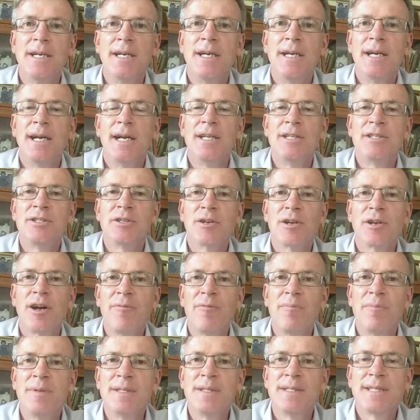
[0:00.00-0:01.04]
And so
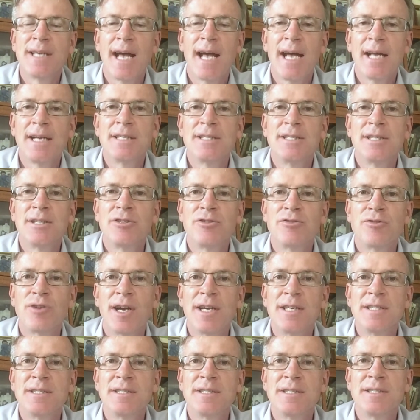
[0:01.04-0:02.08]
governments had to
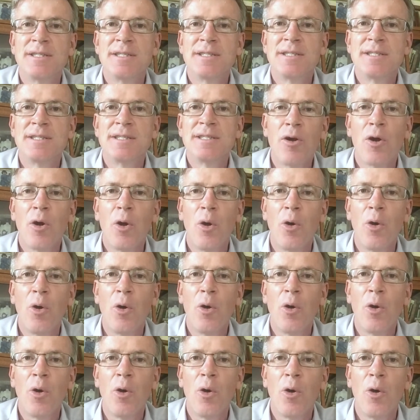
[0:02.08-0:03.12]
try to plug
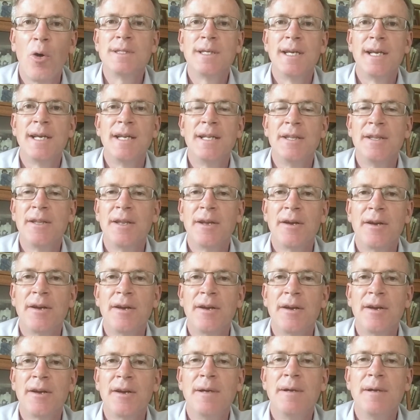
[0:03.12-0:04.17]
holes in
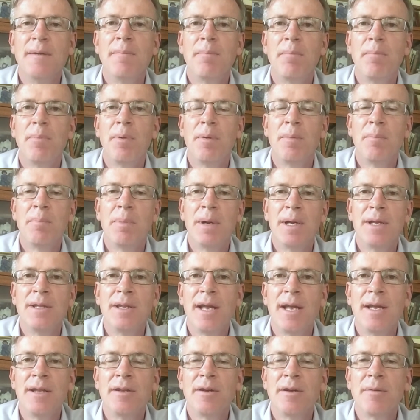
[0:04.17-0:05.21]
their
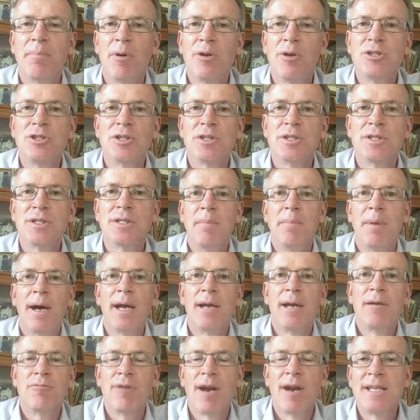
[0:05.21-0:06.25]
budgets
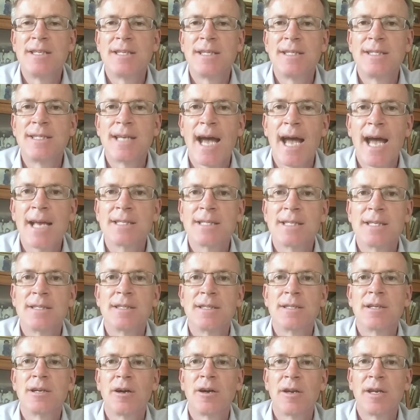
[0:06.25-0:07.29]
by raising taxes
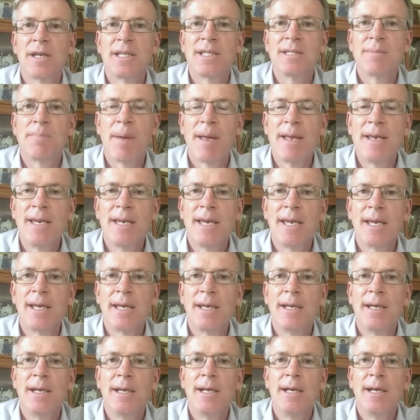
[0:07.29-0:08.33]
and cutting spending.
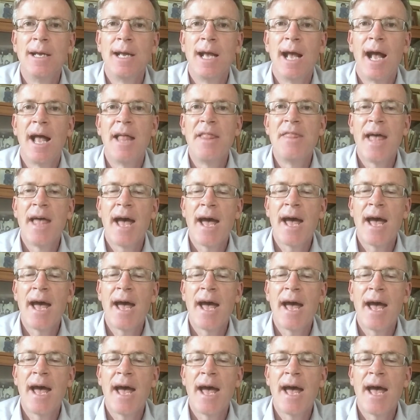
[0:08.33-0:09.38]
And that, of
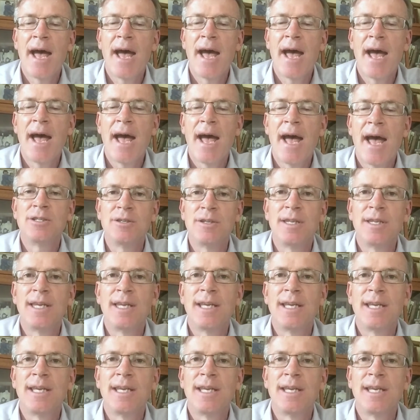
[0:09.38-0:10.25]
course, added to the